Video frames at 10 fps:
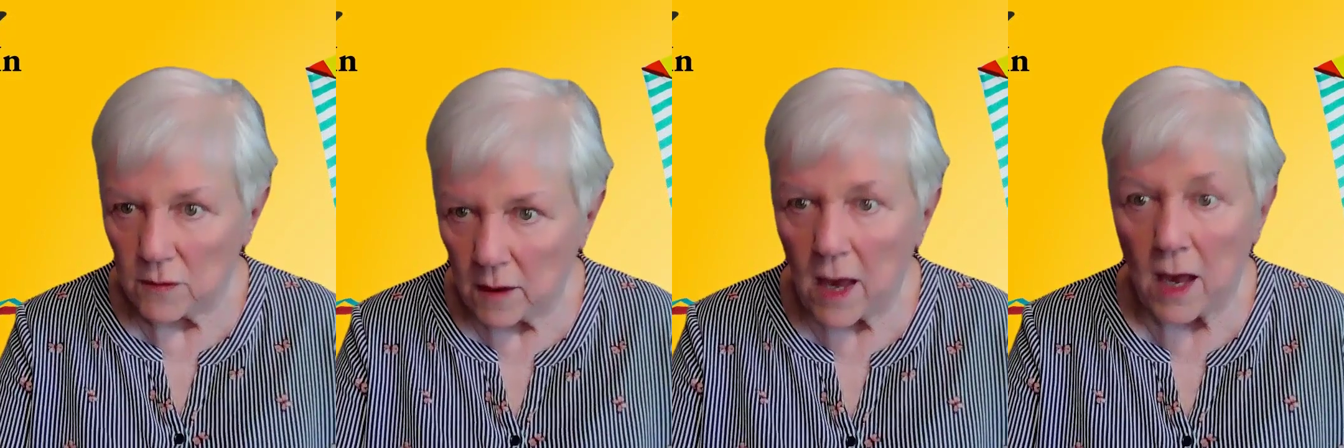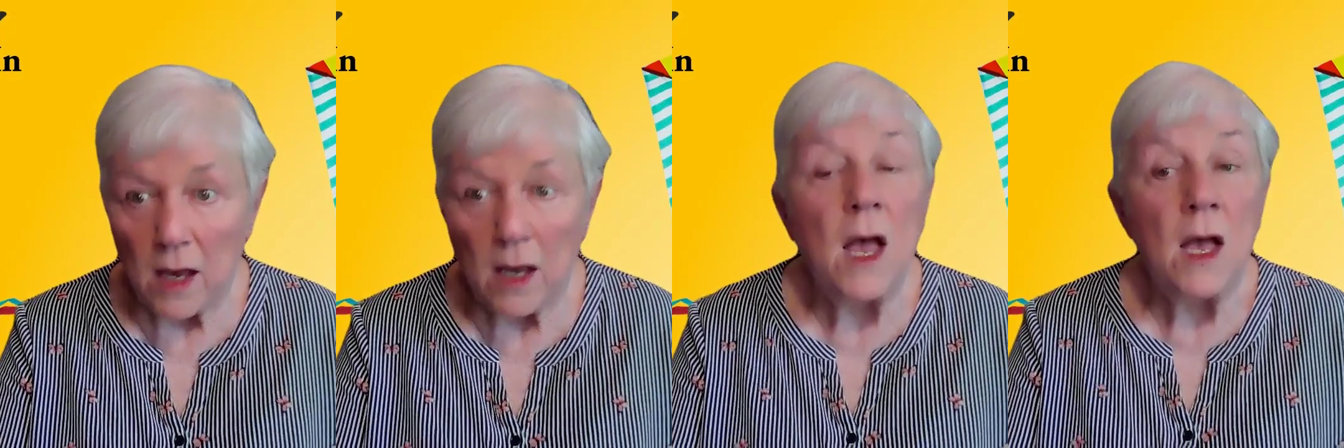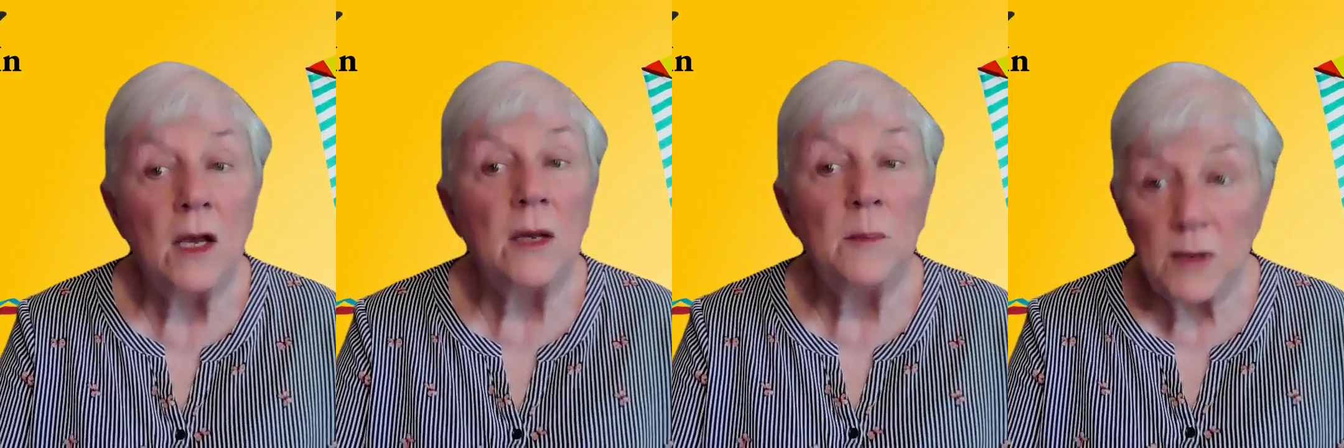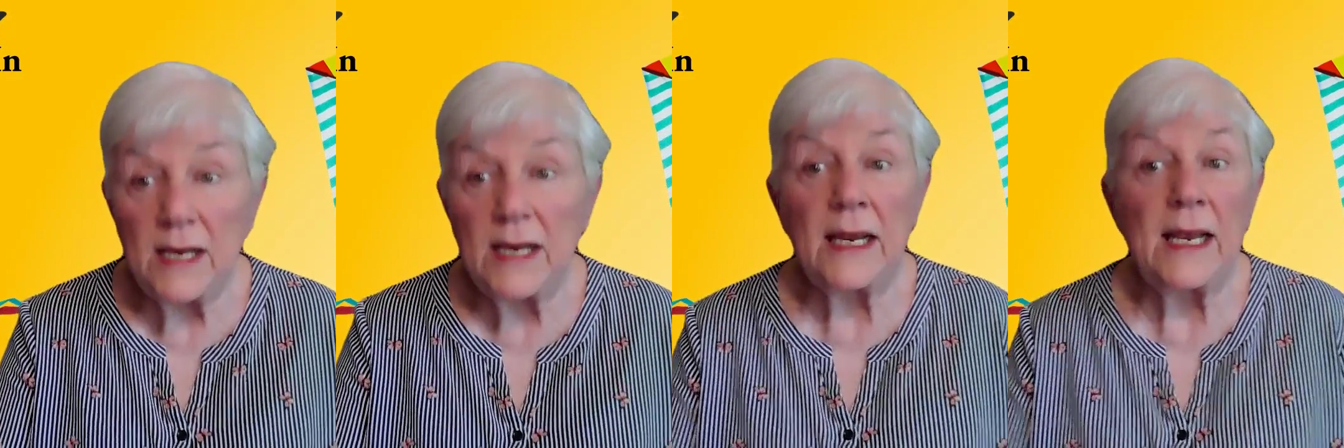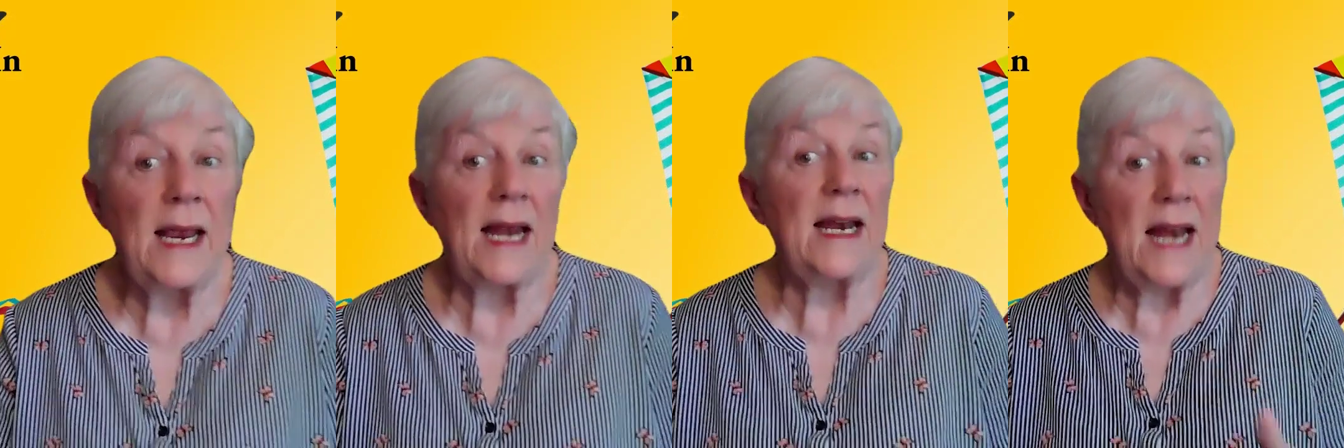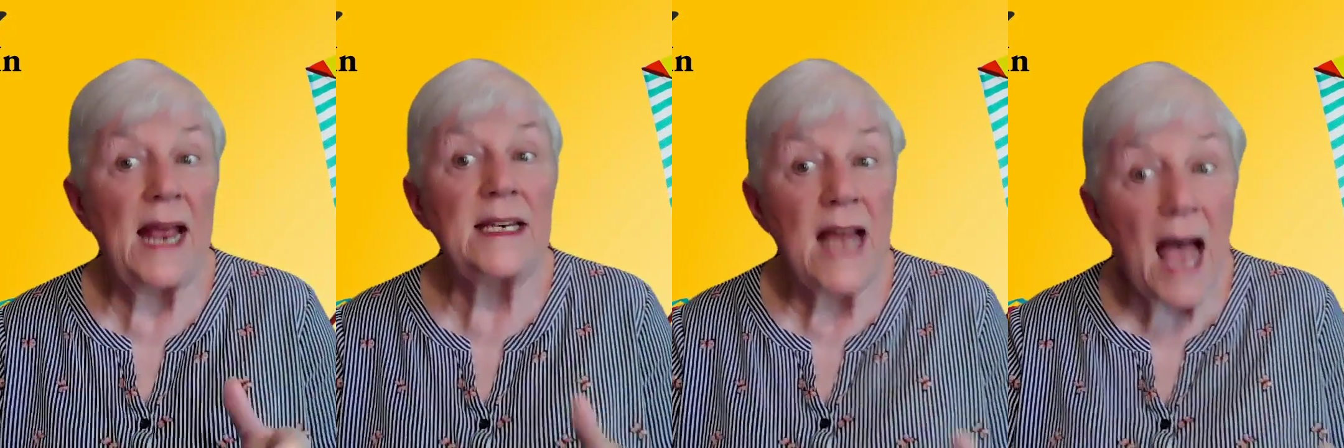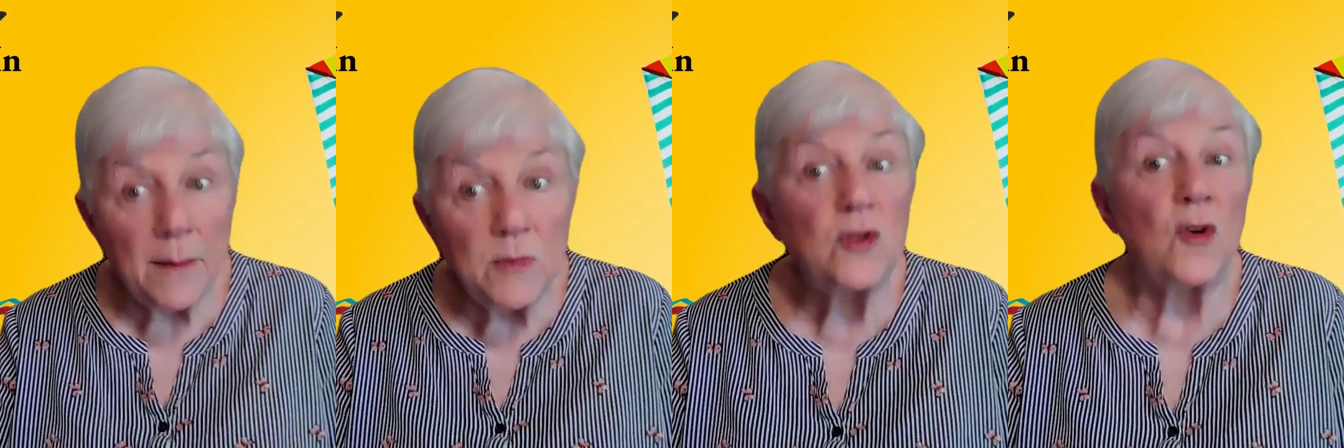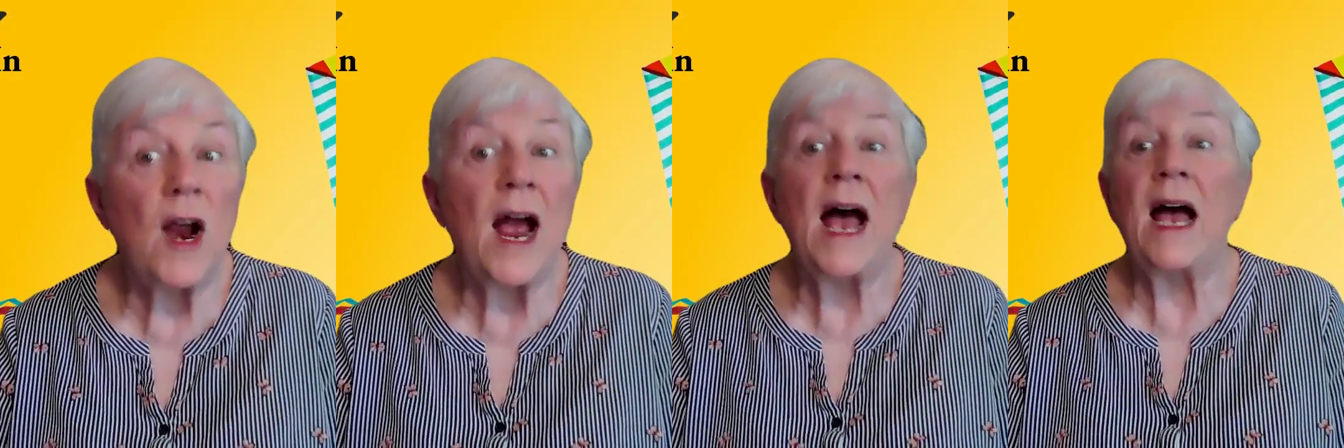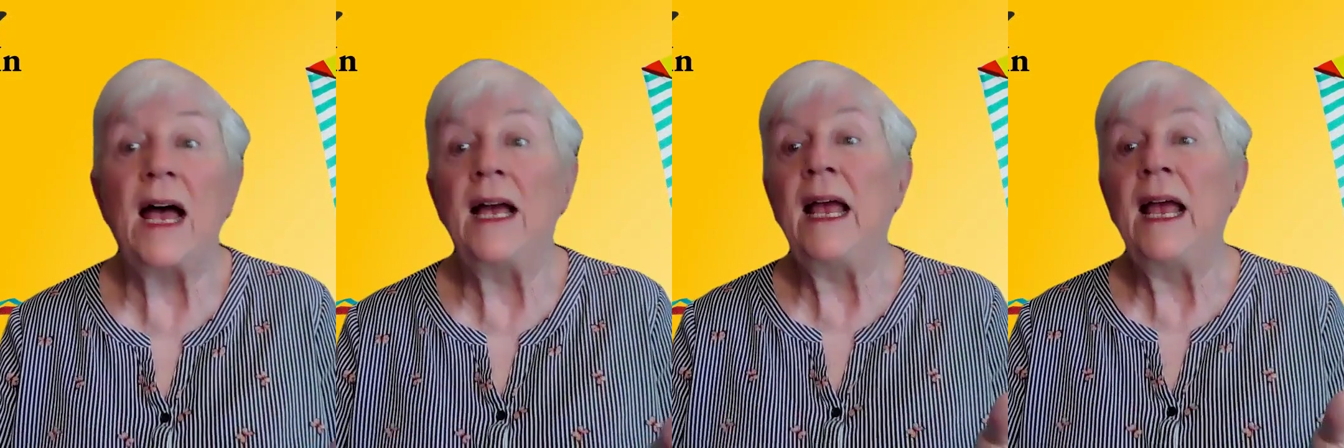uh, completely and it had time to dry.